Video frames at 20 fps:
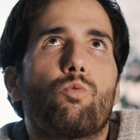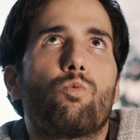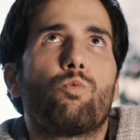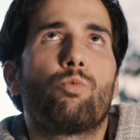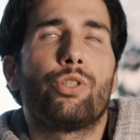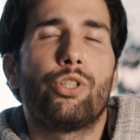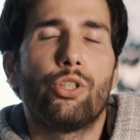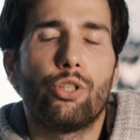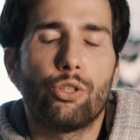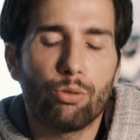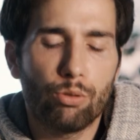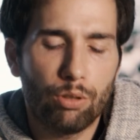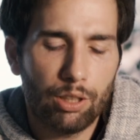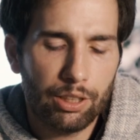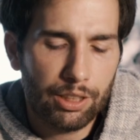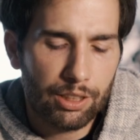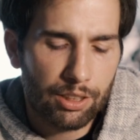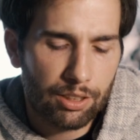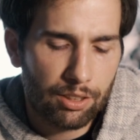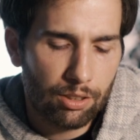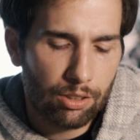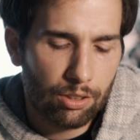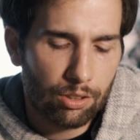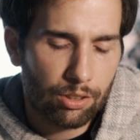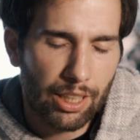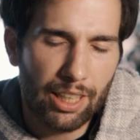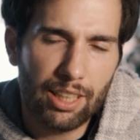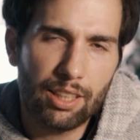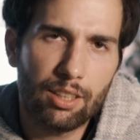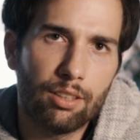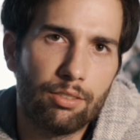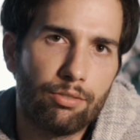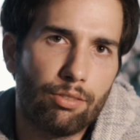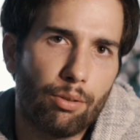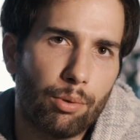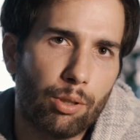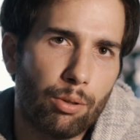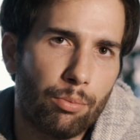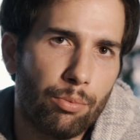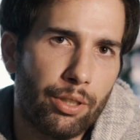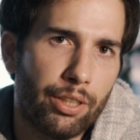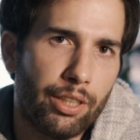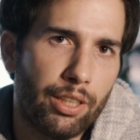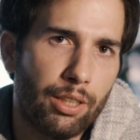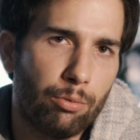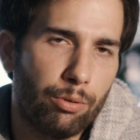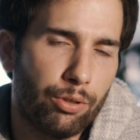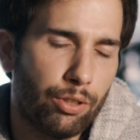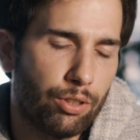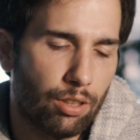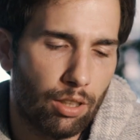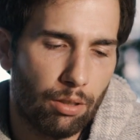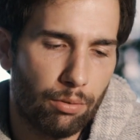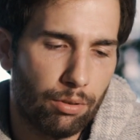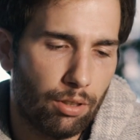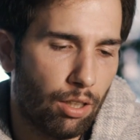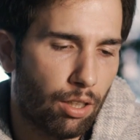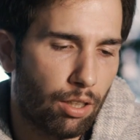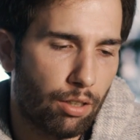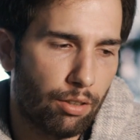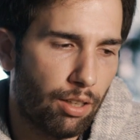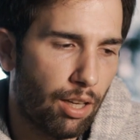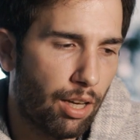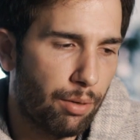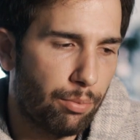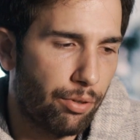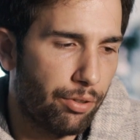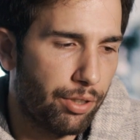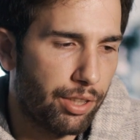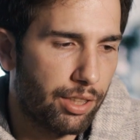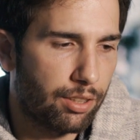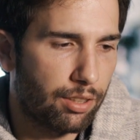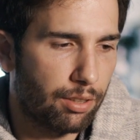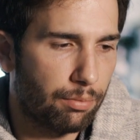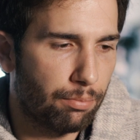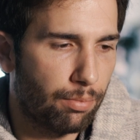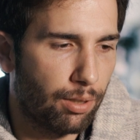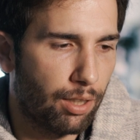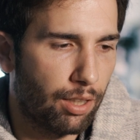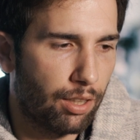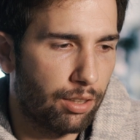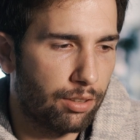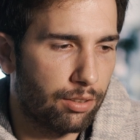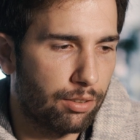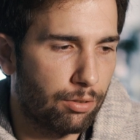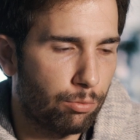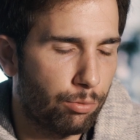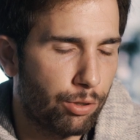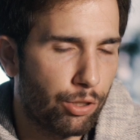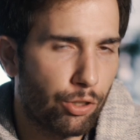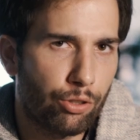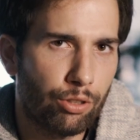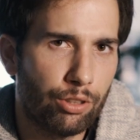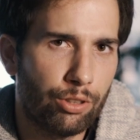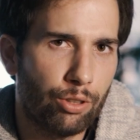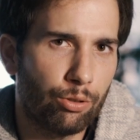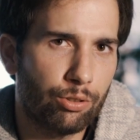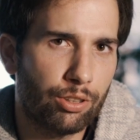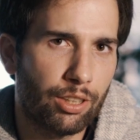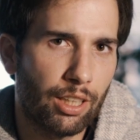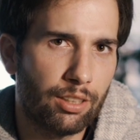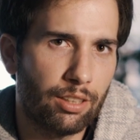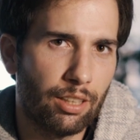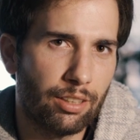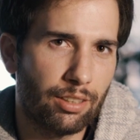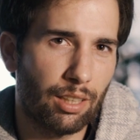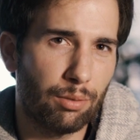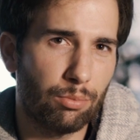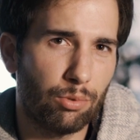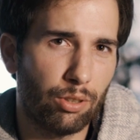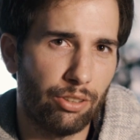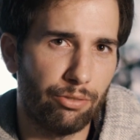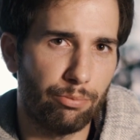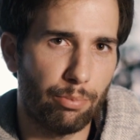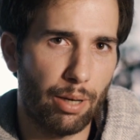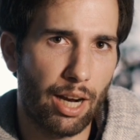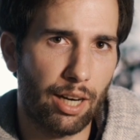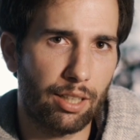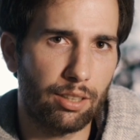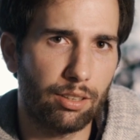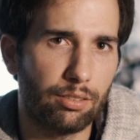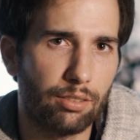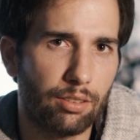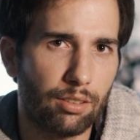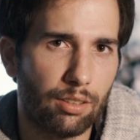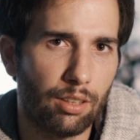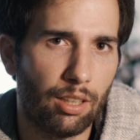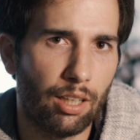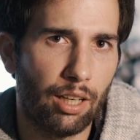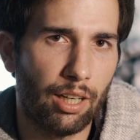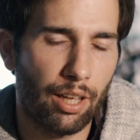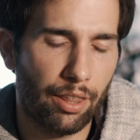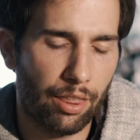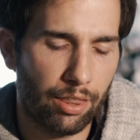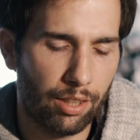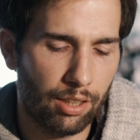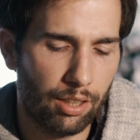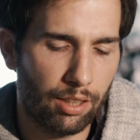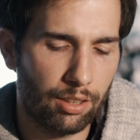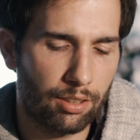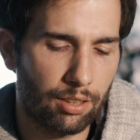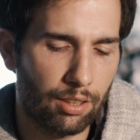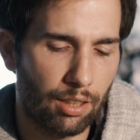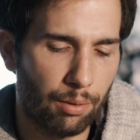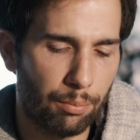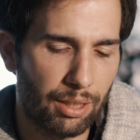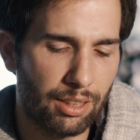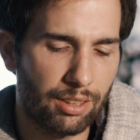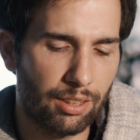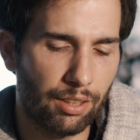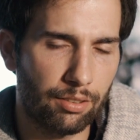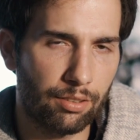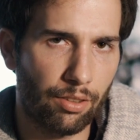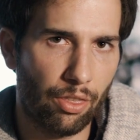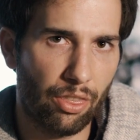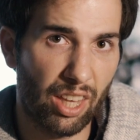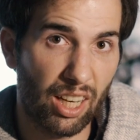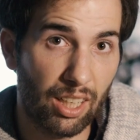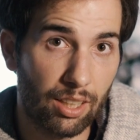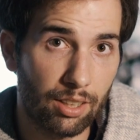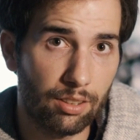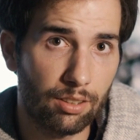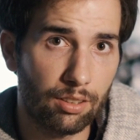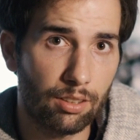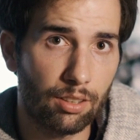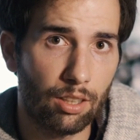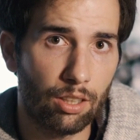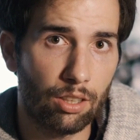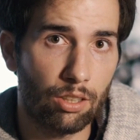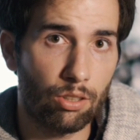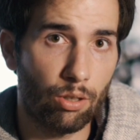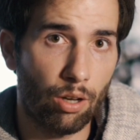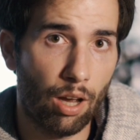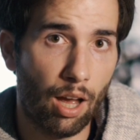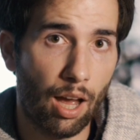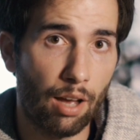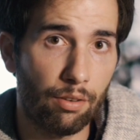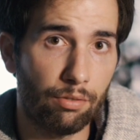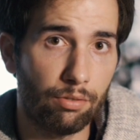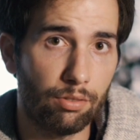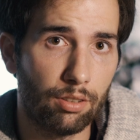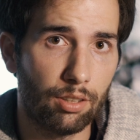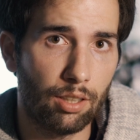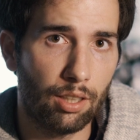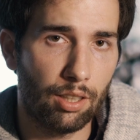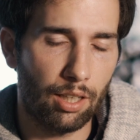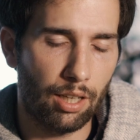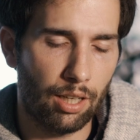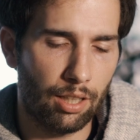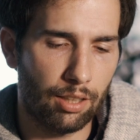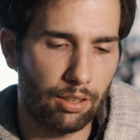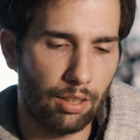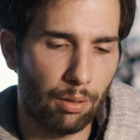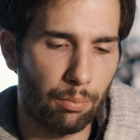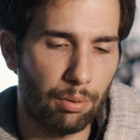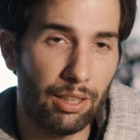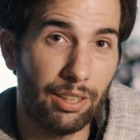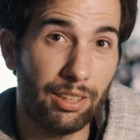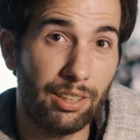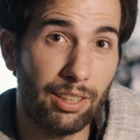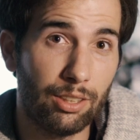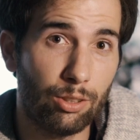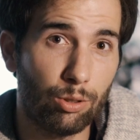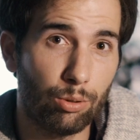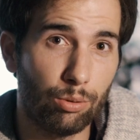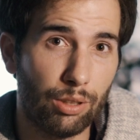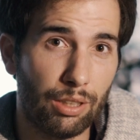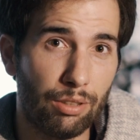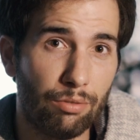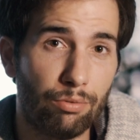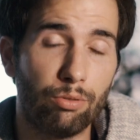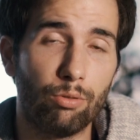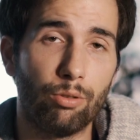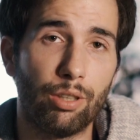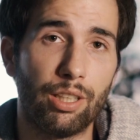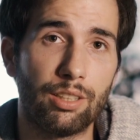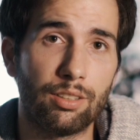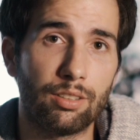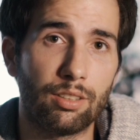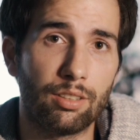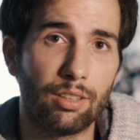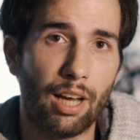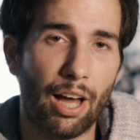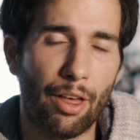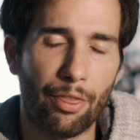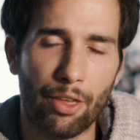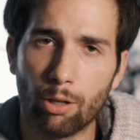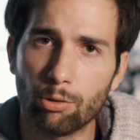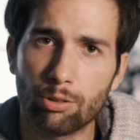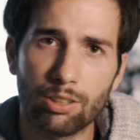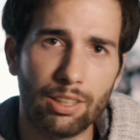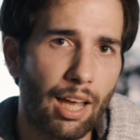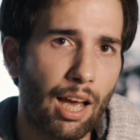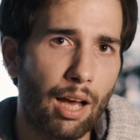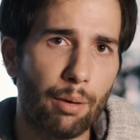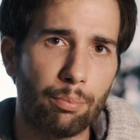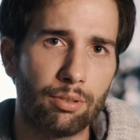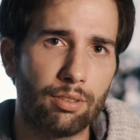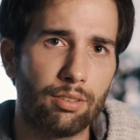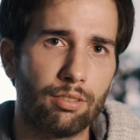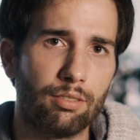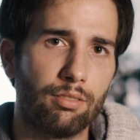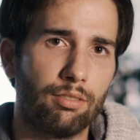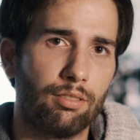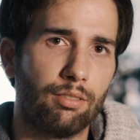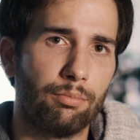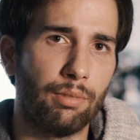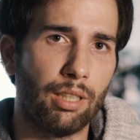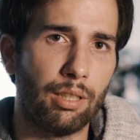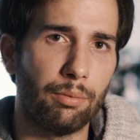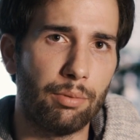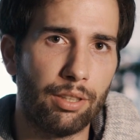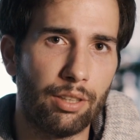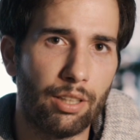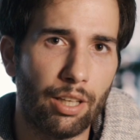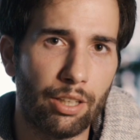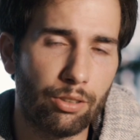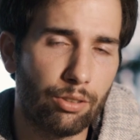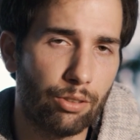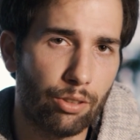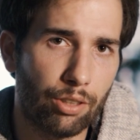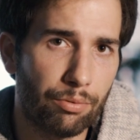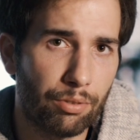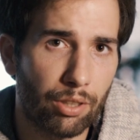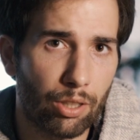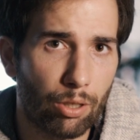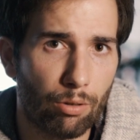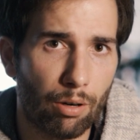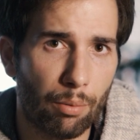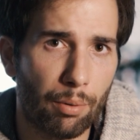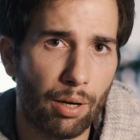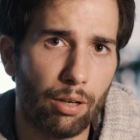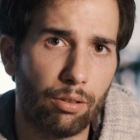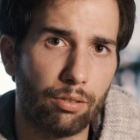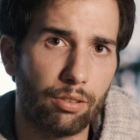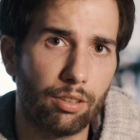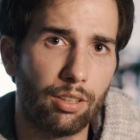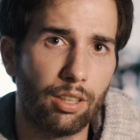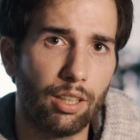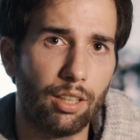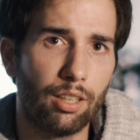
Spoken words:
We usually take from the community. We use a lot of libraries, but we usually don't take the time to give back. And I think it's an amazing thing to have an ability to influence 1,000 apps, maybe that you don't even know about,